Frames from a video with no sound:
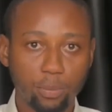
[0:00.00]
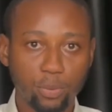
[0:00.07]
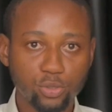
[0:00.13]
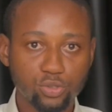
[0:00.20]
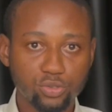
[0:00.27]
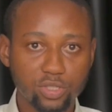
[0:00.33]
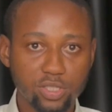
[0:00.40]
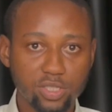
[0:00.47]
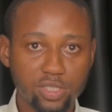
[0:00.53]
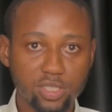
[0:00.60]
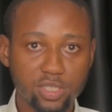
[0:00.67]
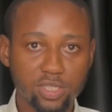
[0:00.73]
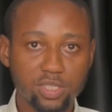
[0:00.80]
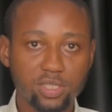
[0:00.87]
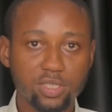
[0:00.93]

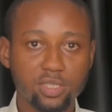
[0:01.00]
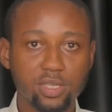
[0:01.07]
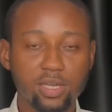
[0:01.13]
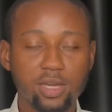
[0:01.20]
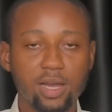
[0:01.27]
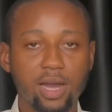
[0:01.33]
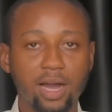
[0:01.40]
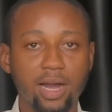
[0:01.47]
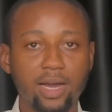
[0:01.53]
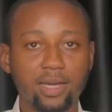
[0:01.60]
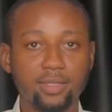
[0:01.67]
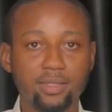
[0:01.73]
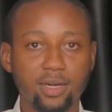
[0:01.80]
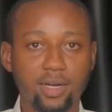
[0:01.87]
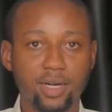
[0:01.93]
opportunities,
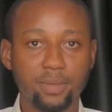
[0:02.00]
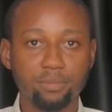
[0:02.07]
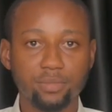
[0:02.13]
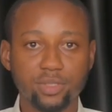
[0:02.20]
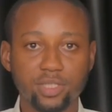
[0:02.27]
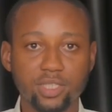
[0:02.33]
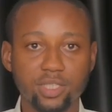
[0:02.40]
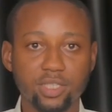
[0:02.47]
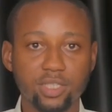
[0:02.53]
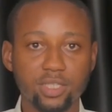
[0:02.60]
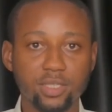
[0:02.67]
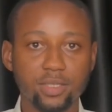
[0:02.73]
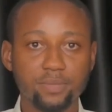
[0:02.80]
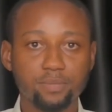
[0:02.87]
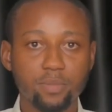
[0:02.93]
and
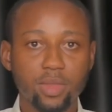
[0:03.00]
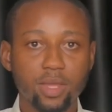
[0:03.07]
the